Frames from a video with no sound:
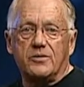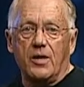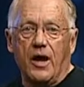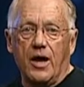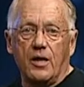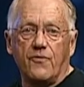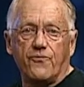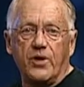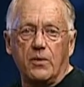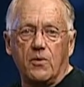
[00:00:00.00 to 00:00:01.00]
denial of
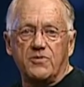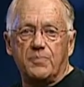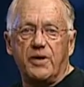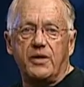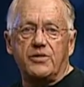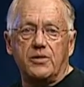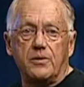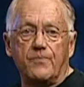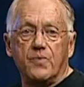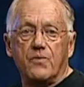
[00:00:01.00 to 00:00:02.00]
freedom of speech
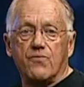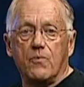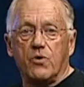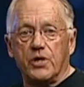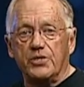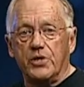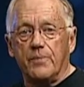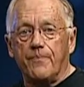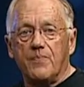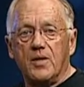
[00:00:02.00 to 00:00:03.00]
and from religion.